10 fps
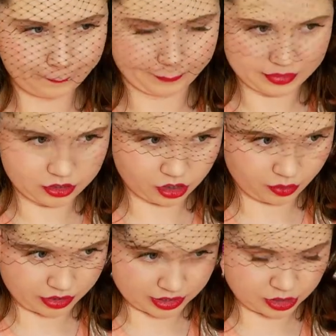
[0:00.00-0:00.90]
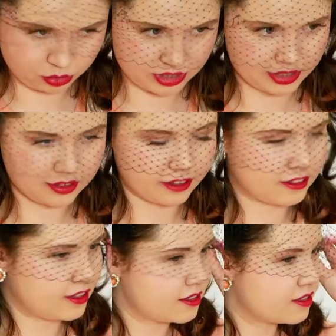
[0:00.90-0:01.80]
So this would sit like
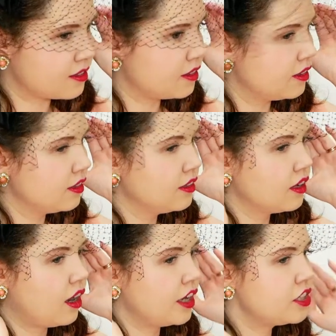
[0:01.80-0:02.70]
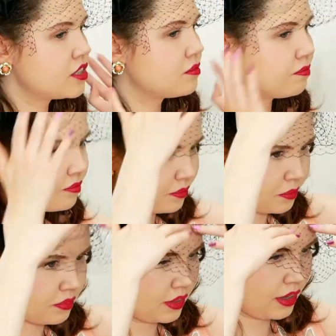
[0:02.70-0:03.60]
this. I just
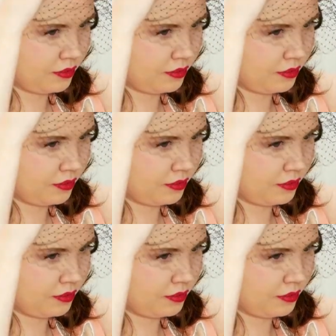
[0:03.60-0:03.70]
I mean,